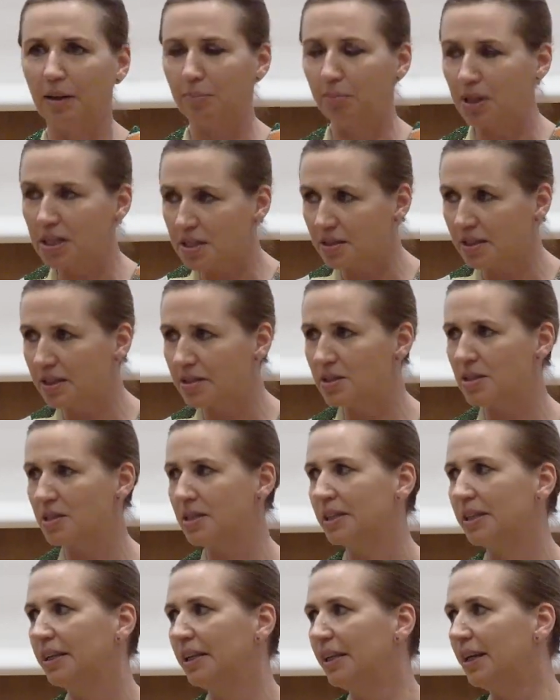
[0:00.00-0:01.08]
business
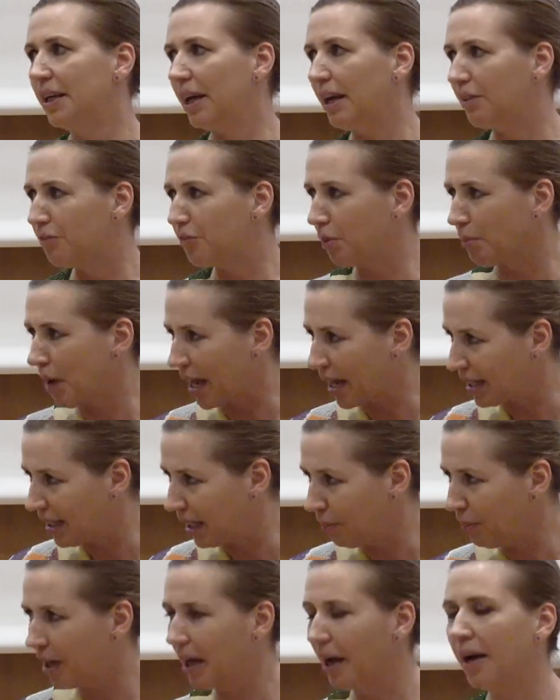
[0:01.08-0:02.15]
from
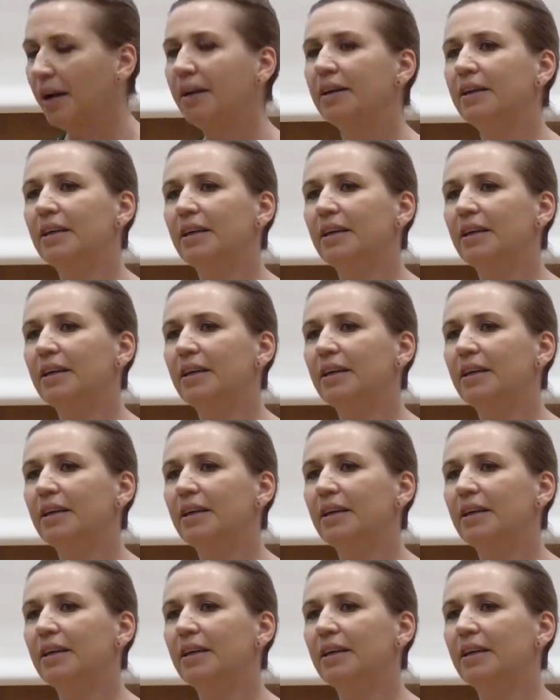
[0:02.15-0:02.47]
academia,